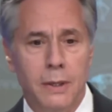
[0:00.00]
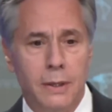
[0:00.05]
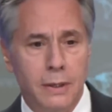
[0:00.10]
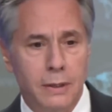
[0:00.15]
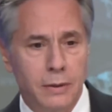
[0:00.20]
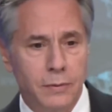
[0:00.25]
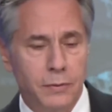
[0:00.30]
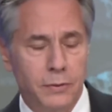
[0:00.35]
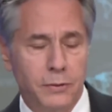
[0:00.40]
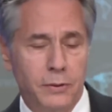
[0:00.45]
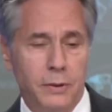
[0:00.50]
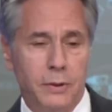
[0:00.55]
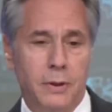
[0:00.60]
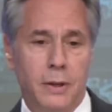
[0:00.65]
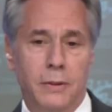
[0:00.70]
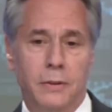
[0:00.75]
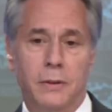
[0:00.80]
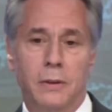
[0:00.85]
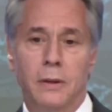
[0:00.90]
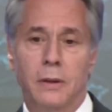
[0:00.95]
to
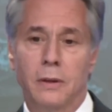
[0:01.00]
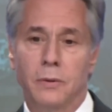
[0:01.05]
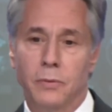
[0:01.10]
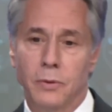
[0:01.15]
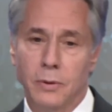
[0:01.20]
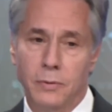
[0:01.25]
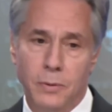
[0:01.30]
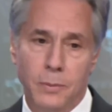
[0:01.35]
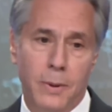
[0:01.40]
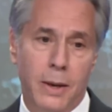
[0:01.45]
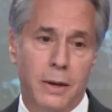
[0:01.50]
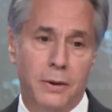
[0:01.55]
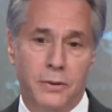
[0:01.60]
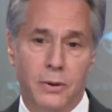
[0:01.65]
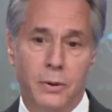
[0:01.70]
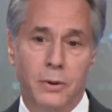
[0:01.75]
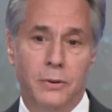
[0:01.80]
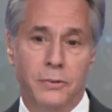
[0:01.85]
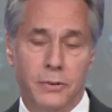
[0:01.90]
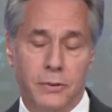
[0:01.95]
facilitate the delivery of
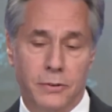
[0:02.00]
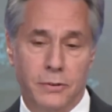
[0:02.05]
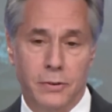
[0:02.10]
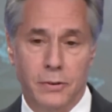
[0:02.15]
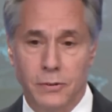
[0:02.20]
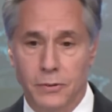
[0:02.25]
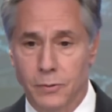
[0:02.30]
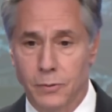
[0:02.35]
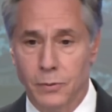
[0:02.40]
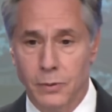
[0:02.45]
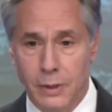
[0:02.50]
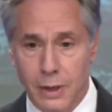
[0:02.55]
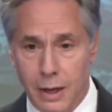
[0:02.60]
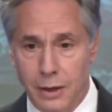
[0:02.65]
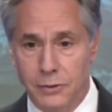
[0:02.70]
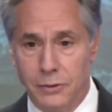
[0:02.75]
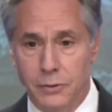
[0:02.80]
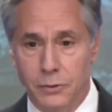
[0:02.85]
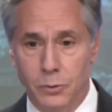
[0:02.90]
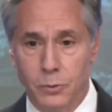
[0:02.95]
humanitarian assistance for the
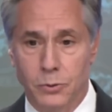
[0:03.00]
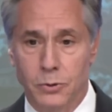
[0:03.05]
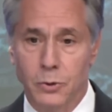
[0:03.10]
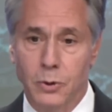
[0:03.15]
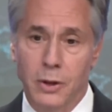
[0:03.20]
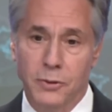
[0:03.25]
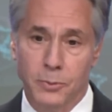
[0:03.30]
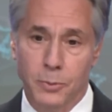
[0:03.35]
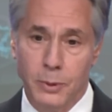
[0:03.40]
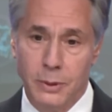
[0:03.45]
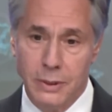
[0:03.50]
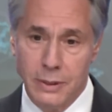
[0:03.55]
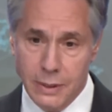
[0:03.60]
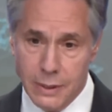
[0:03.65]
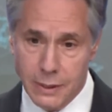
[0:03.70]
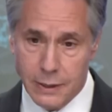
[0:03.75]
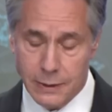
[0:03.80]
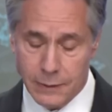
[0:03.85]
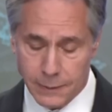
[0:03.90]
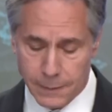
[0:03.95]
Gazans who so desperately
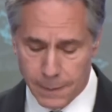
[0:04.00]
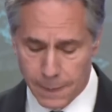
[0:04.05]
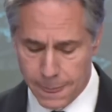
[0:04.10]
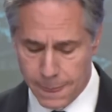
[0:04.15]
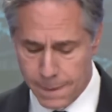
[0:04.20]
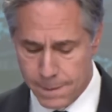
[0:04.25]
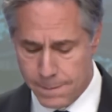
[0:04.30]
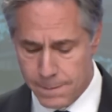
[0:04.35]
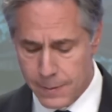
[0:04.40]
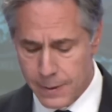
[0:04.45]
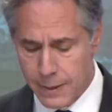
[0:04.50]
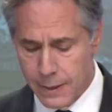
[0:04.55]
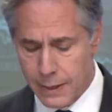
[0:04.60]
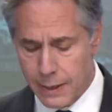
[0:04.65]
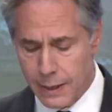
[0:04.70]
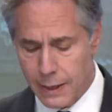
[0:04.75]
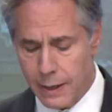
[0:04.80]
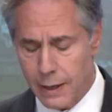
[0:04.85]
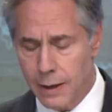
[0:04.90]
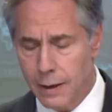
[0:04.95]
need it.
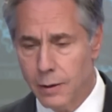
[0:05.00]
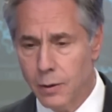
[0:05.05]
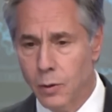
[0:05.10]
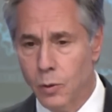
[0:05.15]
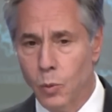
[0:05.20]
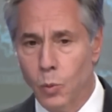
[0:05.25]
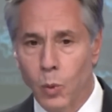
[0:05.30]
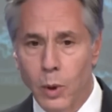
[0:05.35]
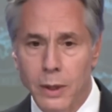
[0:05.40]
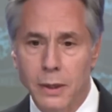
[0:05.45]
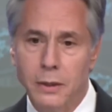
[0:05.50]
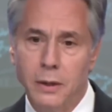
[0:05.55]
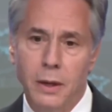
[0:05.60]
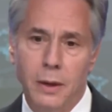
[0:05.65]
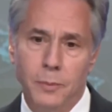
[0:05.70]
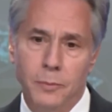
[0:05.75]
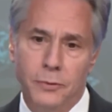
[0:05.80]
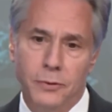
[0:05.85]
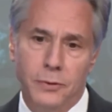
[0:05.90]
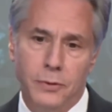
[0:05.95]
When it
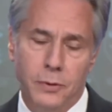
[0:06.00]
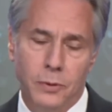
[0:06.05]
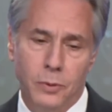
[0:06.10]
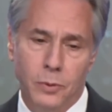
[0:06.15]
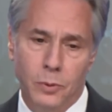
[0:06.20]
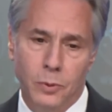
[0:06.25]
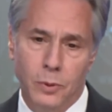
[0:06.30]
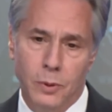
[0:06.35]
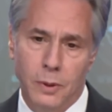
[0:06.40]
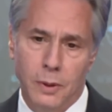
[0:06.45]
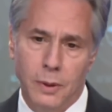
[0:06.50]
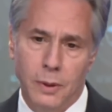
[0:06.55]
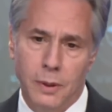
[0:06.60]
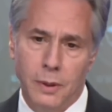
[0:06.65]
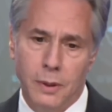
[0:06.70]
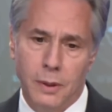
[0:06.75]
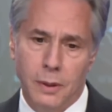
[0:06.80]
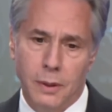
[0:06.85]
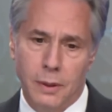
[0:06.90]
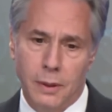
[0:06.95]
comes to
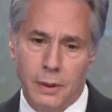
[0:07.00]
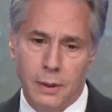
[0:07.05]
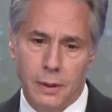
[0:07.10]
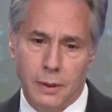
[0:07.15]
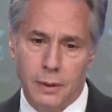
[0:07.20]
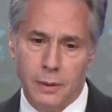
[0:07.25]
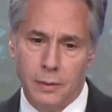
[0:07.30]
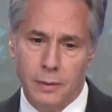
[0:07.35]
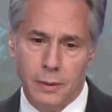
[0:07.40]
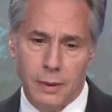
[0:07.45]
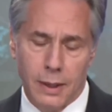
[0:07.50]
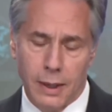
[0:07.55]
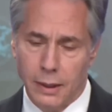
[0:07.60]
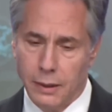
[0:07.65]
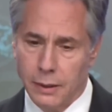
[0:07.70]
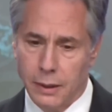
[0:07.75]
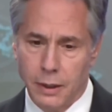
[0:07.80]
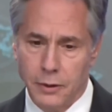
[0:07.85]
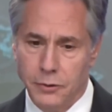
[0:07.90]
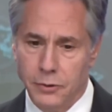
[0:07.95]

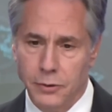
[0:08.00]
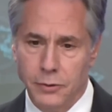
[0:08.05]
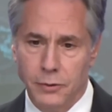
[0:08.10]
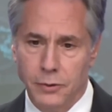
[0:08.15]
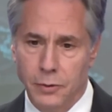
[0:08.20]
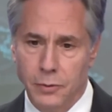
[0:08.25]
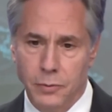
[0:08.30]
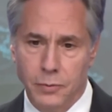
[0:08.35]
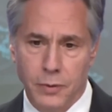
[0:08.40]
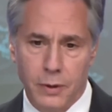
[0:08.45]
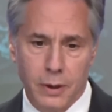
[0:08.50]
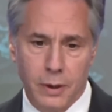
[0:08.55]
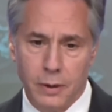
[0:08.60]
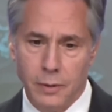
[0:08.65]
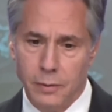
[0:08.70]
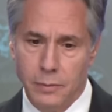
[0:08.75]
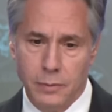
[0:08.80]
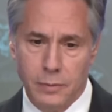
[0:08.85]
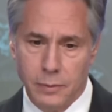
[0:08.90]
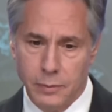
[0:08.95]
allegations of
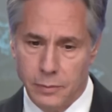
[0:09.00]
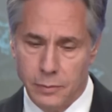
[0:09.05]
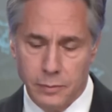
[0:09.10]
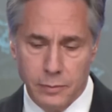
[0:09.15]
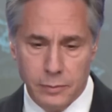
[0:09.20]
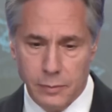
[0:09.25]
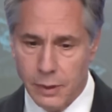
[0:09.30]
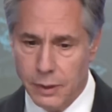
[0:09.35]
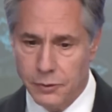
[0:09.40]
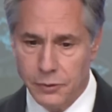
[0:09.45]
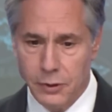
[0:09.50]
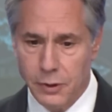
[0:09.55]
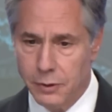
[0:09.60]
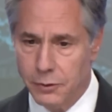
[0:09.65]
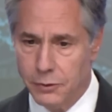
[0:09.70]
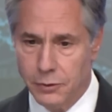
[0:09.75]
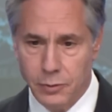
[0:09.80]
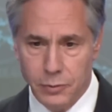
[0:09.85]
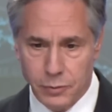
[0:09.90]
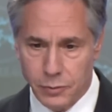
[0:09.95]

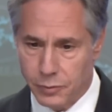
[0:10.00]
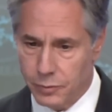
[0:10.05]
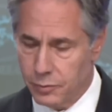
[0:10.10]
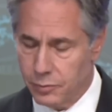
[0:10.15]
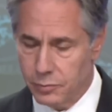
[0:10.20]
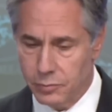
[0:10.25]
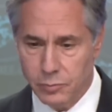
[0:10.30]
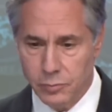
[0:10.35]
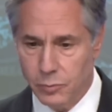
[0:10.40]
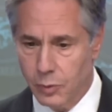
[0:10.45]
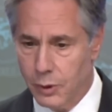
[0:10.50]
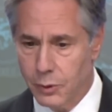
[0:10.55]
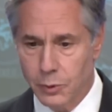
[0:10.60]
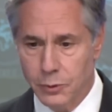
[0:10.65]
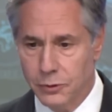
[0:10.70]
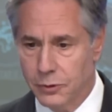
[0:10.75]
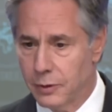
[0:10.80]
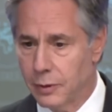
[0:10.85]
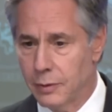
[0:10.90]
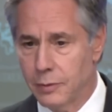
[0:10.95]
incidents of whether
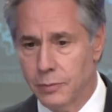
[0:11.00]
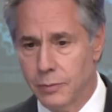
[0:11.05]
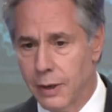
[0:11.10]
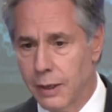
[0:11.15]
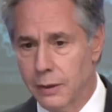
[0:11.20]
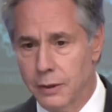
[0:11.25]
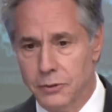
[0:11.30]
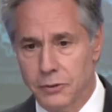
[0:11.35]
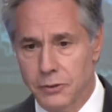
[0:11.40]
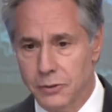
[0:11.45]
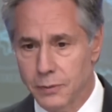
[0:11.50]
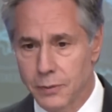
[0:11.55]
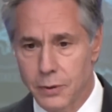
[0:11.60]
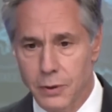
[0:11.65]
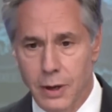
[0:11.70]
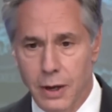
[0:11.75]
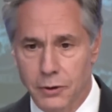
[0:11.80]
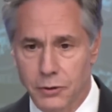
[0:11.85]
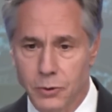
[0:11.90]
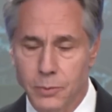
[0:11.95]
it's violations of
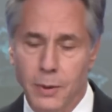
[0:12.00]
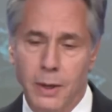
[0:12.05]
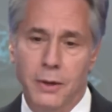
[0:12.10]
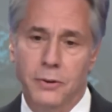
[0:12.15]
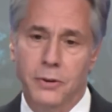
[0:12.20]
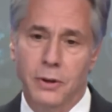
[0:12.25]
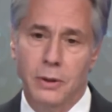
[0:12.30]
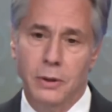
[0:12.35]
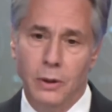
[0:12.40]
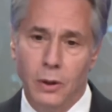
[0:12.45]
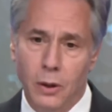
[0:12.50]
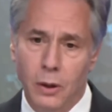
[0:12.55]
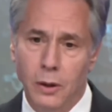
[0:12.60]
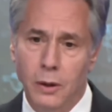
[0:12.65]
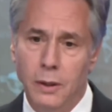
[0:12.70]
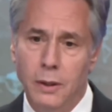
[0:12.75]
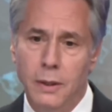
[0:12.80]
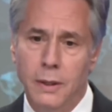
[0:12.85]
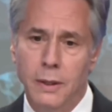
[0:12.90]
international humanitarian law,